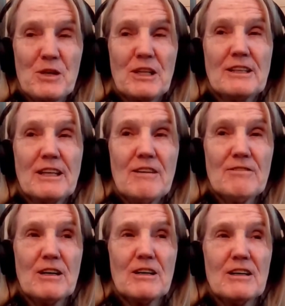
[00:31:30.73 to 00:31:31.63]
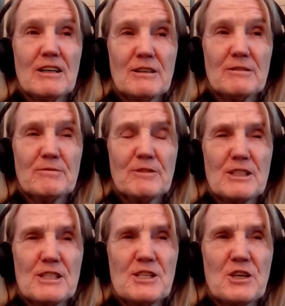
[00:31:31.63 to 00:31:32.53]
really leave a
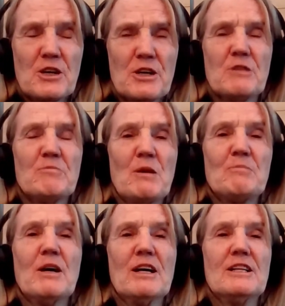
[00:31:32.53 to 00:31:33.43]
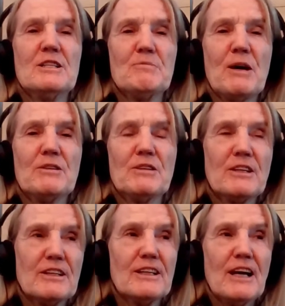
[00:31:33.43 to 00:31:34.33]
concern in my mind about
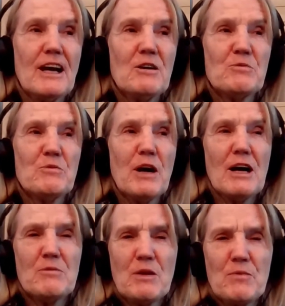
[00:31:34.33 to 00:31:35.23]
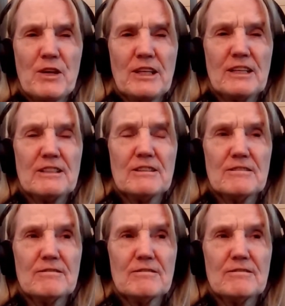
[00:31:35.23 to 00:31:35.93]
how we really